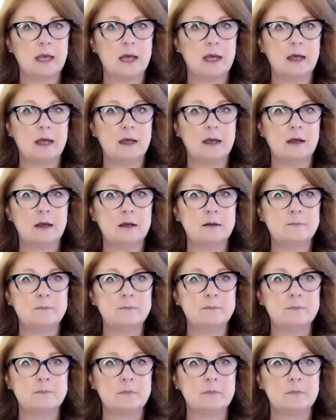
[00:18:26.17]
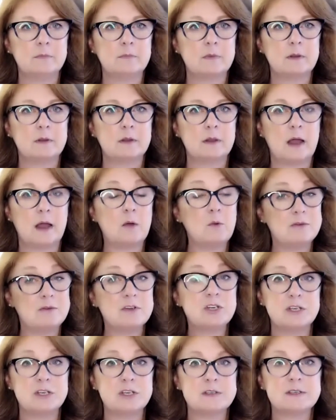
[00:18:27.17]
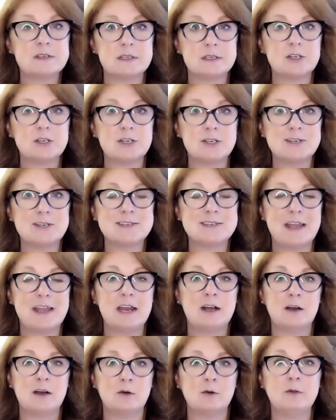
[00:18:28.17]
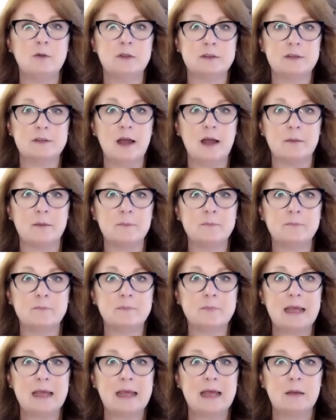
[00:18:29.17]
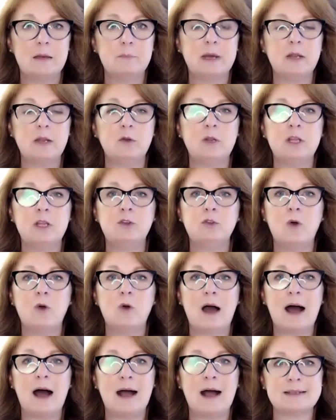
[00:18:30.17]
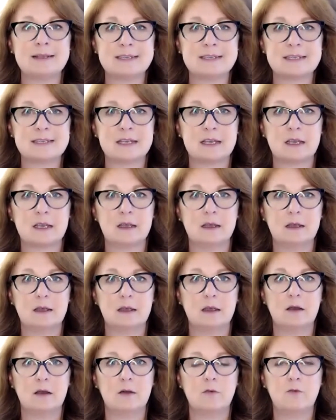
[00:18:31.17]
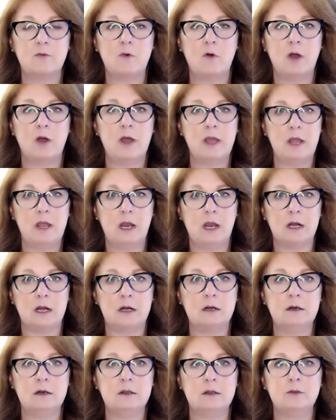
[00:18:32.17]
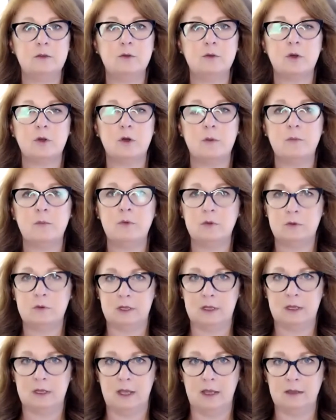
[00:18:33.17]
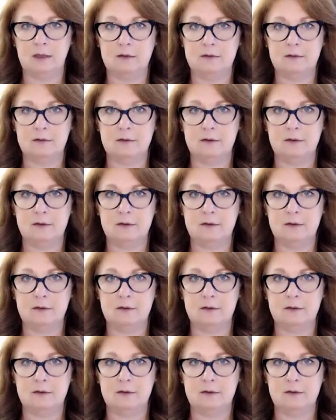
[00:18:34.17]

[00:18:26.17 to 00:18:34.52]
However, she's there all the time. But you need to ask for her to communicate.